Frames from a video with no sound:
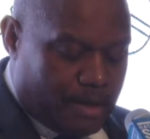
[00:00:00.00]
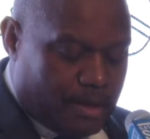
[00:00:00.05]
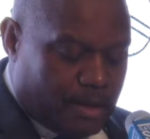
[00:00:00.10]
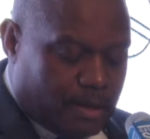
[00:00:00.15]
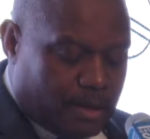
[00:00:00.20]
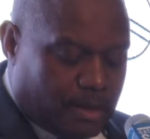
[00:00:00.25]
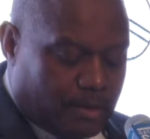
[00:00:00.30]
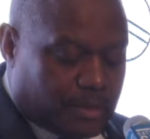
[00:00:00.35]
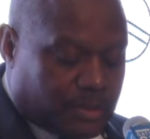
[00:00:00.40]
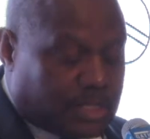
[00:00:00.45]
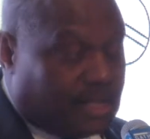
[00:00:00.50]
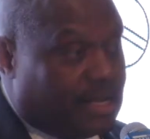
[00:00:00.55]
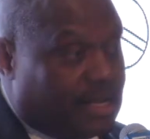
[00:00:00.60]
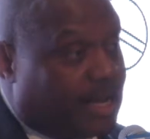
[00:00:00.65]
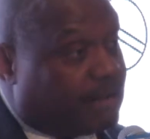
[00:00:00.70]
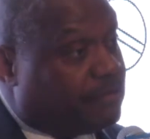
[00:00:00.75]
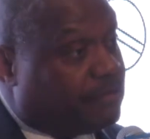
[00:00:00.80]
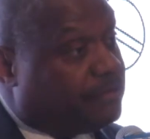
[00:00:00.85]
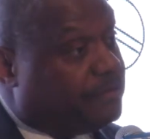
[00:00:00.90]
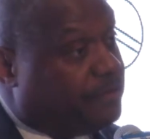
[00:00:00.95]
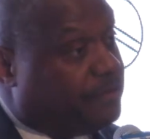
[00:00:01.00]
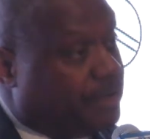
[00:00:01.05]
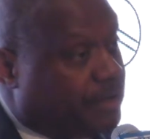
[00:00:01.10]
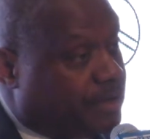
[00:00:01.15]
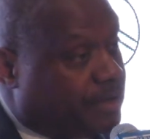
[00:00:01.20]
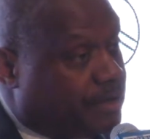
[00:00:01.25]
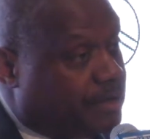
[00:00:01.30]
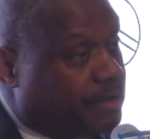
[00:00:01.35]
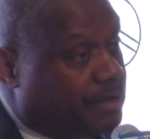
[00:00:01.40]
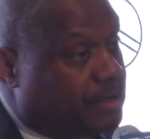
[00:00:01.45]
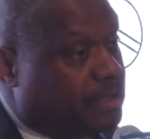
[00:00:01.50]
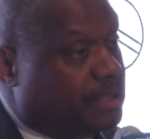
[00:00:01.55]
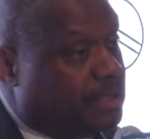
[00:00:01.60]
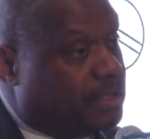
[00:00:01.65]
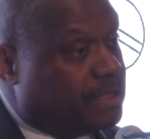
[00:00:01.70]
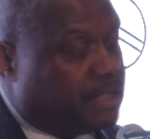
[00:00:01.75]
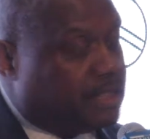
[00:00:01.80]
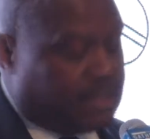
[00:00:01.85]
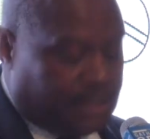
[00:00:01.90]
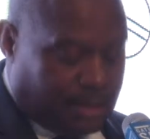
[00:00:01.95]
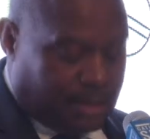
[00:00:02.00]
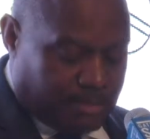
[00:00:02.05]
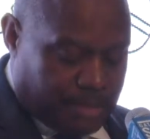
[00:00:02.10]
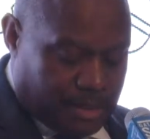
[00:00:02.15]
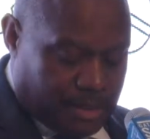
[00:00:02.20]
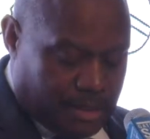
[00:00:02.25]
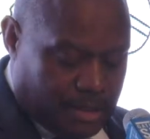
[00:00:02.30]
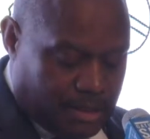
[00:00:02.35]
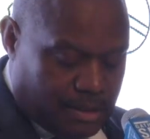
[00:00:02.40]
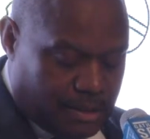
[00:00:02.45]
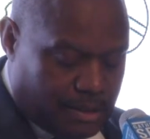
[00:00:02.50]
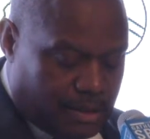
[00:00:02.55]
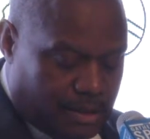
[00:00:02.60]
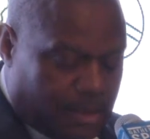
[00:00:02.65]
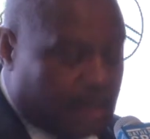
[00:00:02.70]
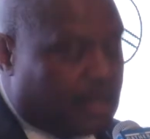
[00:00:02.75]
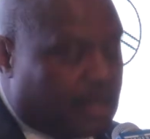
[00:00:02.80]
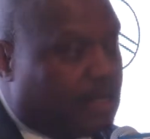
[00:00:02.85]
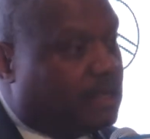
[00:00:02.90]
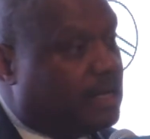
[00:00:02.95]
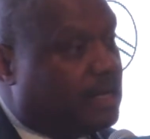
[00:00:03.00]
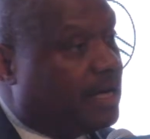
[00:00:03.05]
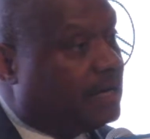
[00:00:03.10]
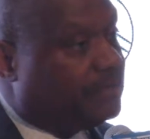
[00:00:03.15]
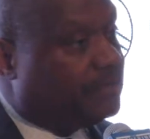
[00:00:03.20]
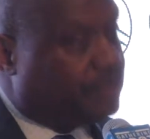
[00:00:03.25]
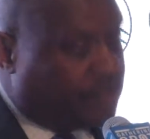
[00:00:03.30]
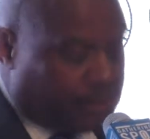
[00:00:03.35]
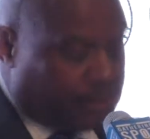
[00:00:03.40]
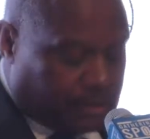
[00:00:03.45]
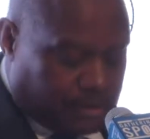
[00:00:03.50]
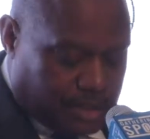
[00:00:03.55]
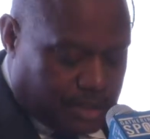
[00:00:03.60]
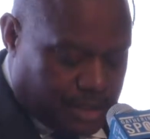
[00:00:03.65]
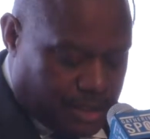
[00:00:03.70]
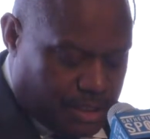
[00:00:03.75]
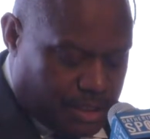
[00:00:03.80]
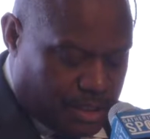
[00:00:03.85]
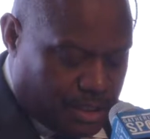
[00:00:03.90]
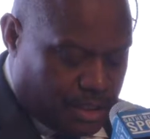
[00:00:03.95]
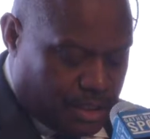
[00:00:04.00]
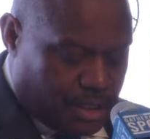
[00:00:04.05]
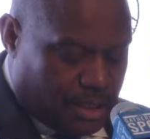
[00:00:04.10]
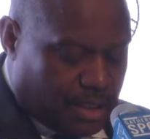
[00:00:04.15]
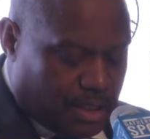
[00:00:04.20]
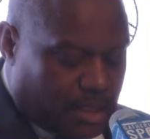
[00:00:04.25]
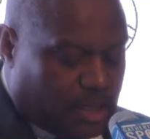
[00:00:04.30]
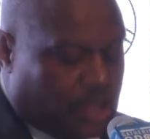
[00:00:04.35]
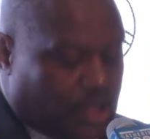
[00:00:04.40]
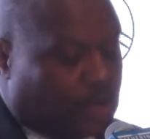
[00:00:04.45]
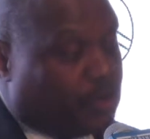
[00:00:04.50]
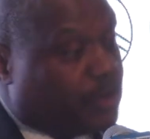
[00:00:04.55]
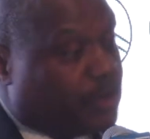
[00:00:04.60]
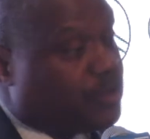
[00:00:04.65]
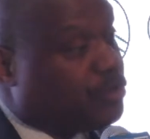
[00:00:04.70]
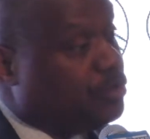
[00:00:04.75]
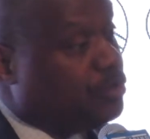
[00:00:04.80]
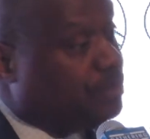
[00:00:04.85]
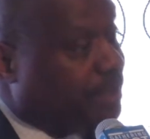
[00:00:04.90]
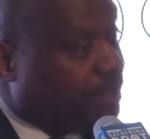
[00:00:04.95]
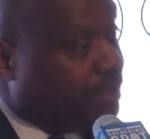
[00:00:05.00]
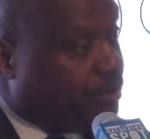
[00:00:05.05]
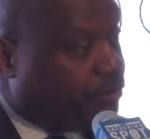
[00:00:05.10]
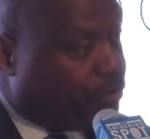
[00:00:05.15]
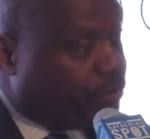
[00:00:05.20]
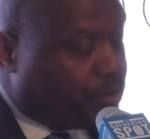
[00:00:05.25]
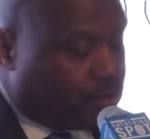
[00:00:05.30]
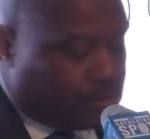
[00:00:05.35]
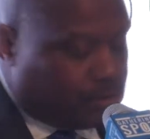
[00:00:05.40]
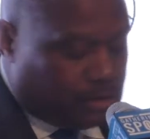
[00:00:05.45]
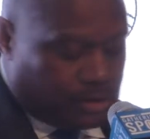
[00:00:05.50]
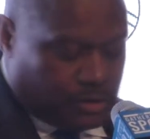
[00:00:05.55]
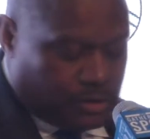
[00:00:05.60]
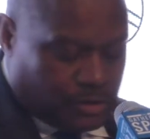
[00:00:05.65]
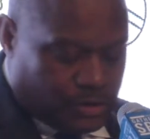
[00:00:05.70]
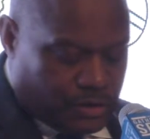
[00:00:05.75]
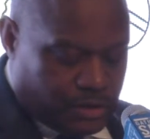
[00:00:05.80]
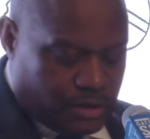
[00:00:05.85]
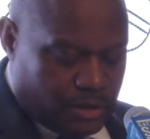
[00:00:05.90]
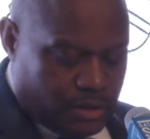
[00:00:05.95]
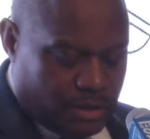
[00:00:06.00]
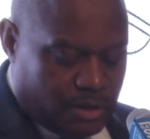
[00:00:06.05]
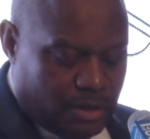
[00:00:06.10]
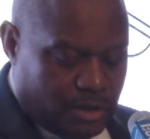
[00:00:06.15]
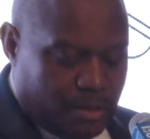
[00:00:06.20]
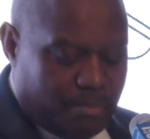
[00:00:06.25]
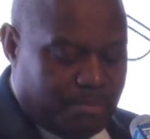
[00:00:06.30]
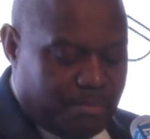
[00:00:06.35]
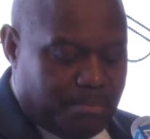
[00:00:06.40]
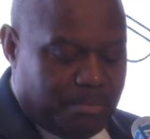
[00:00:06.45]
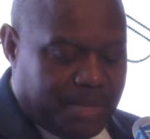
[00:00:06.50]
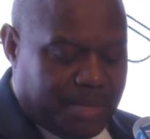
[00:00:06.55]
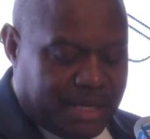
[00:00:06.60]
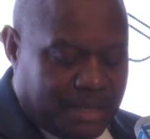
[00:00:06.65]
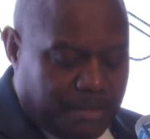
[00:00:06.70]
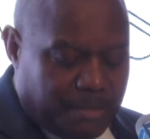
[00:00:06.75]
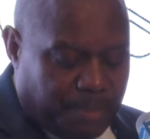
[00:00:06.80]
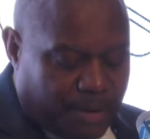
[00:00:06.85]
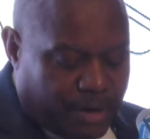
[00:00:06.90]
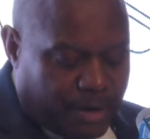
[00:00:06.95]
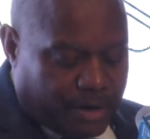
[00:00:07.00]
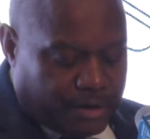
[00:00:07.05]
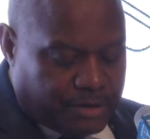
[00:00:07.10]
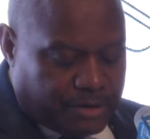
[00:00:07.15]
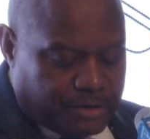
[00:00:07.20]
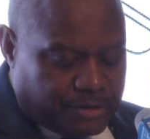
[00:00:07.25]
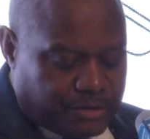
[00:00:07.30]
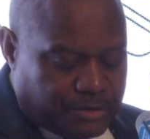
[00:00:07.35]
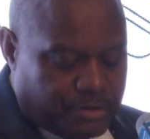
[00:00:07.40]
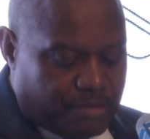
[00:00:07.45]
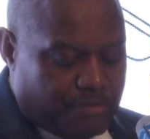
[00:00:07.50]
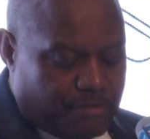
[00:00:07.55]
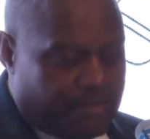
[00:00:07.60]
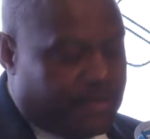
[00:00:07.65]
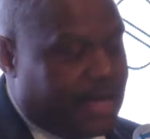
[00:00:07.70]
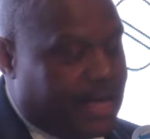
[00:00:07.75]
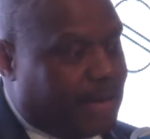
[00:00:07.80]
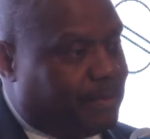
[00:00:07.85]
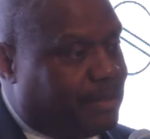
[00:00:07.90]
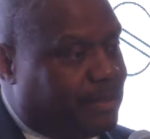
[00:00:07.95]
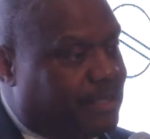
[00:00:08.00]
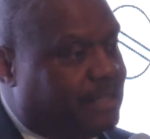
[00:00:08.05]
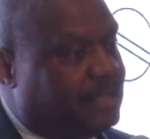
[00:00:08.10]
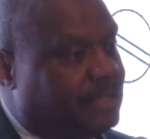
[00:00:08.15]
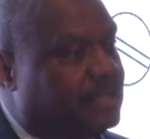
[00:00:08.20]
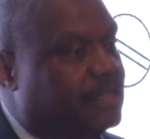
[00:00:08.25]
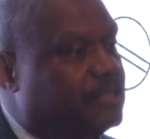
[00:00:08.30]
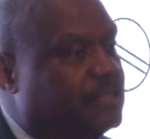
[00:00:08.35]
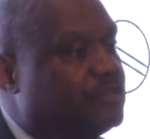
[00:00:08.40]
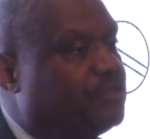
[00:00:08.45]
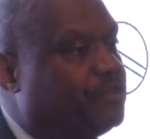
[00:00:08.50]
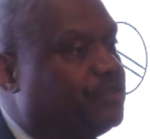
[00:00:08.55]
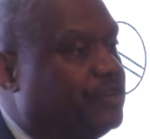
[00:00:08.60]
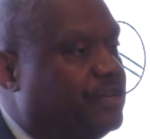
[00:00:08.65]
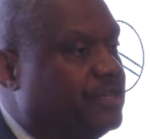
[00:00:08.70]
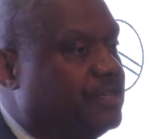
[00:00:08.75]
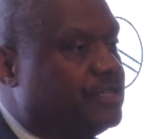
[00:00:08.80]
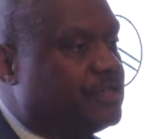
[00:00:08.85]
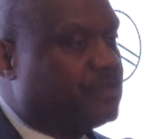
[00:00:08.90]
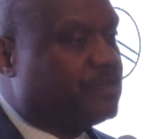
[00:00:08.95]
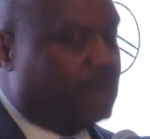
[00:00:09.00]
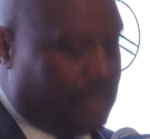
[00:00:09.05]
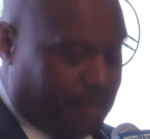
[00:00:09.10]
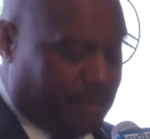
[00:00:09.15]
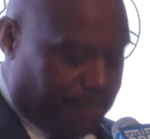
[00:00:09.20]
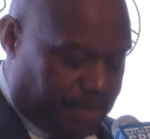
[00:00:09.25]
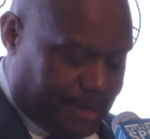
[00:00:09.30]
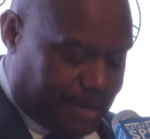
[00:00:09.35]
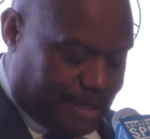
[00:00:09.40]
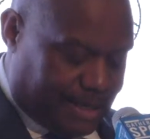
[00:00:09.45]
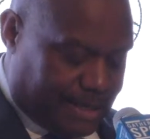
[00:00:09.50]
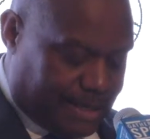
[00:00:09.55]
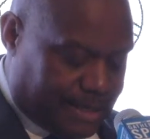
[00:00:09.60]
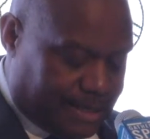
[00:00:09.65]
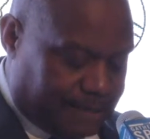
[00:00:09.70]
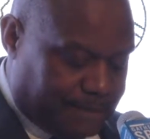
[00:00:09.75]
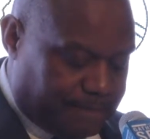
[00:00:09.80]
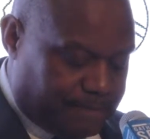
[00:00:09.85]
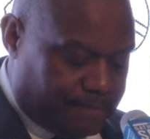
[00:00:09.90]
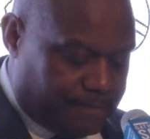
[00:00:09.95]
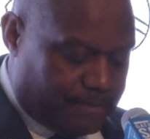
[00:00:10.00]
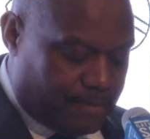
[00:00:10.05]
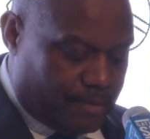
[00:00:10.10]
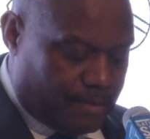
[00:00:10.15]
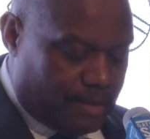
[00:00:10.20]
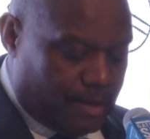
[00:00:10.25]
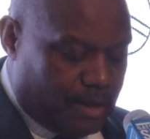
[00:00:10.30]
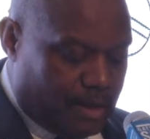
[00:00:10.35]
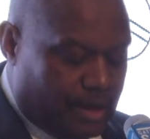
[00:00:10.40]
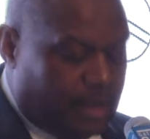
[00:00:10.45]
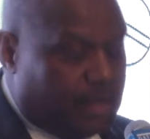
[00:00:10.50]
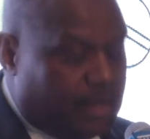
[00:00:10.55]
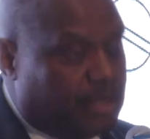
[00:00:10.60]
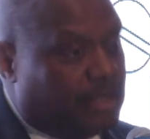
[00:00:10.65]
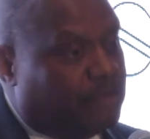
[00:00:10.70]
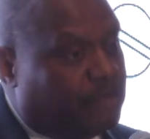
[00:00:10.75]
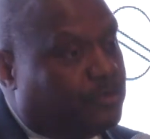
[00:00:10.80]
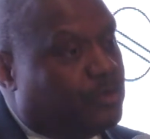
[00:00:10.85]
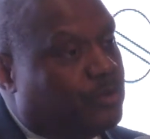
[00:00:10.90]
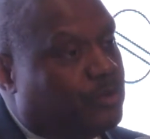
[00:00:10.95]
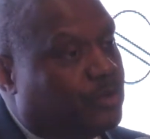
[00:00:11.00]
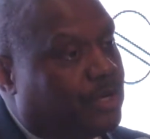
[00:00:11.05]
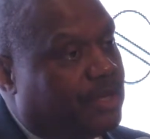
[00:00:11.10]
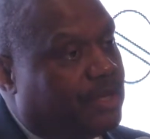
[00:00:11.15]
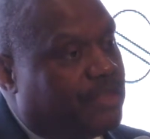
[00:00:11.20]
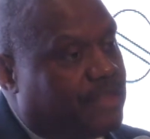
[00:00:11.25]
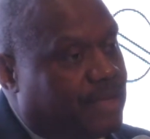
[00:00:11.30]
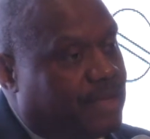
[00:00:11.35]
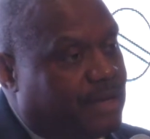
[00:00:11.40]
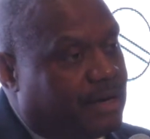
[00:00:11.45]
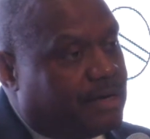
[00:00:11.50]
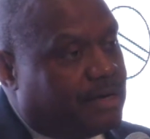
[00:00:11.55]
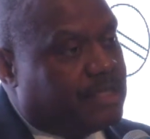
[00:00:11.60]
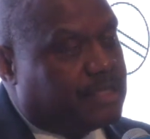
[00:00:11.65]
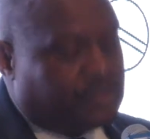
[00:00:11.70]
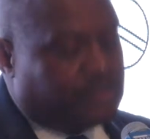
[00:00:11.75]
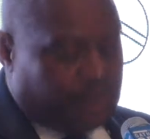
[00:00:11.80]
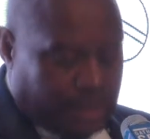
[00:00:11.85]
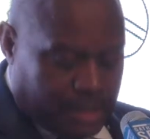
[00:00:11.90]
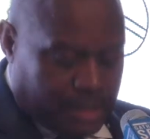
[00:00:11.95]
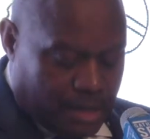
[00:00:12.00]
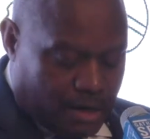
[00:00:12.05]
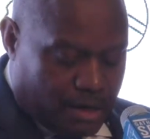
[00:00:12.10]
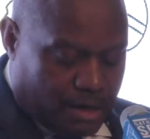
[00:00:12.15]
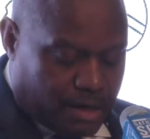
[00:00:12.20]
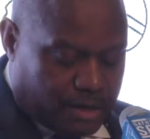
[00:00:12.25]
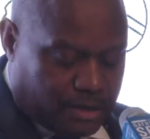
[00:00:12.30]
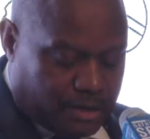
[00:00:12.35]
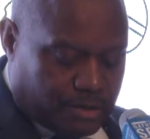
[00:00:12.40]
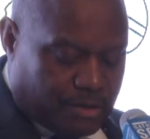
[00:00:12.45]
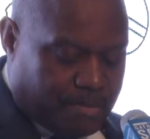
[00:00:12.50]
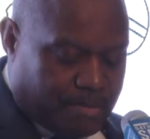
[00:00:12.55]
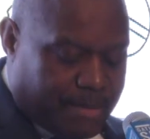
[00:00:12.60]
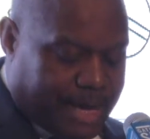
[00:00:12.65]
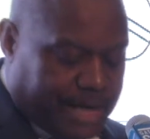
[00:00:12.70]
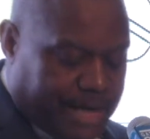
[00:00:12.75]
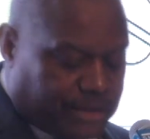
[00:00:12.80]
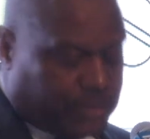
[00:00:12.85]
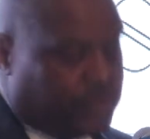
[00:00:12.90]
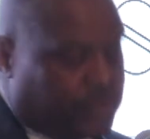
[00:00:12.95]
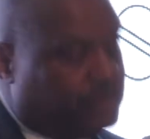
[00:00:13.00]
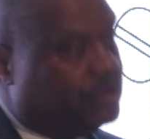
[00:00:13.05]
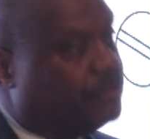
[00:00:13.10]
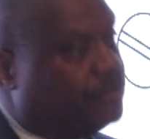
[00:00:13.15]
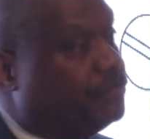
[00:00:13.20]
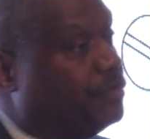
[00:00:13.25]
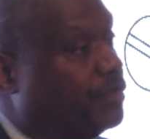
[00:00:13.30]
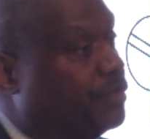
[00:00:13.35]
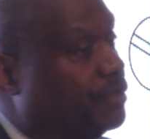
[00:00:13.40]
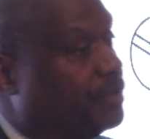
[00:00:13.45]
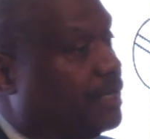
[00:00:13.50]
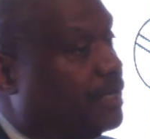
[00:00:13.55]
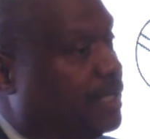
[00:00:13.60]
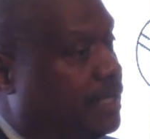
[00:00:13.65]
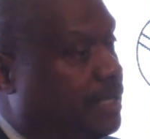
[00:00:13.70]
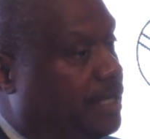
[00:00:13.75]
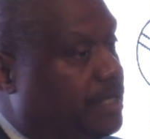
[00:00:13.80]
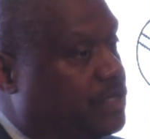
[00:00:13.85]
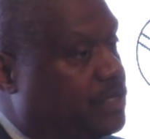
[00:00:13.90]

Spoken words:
There was a lot of fear and stigma, a lot of ignorance. There were too many funerals. Many partners, family, and friends were left behind. If you weren't there, it's really hard to imagine the fear that AIDS